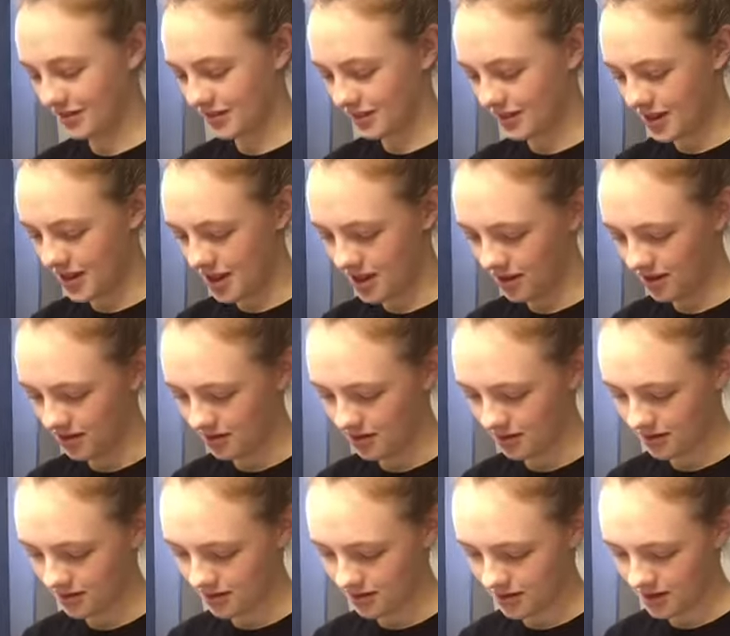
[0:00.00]
See,
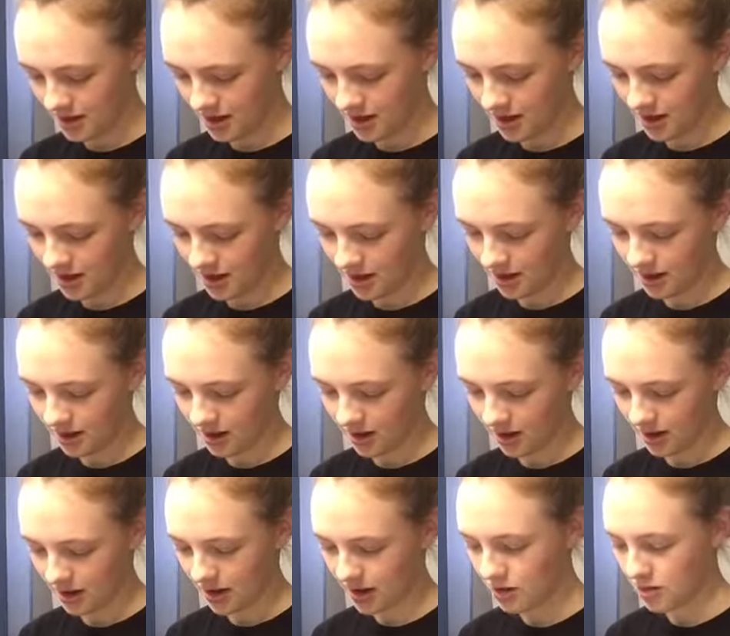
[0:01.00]
I
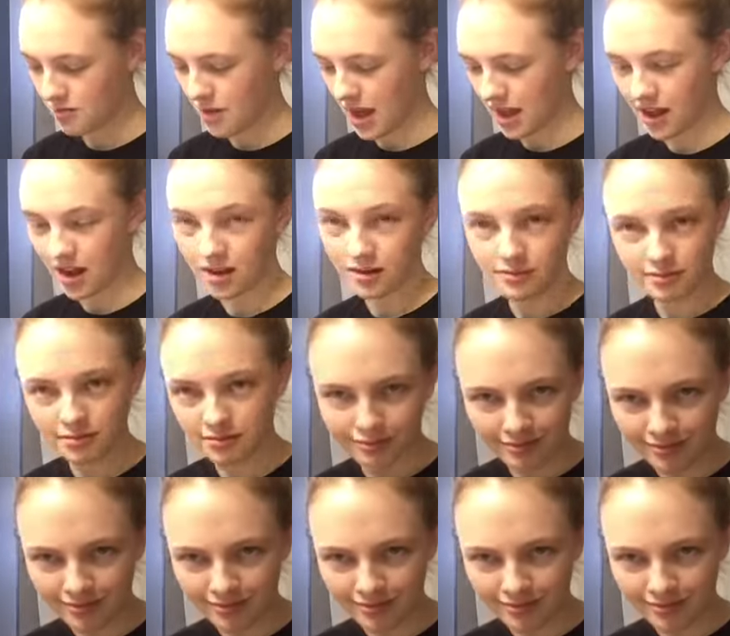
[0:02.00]
know makeup.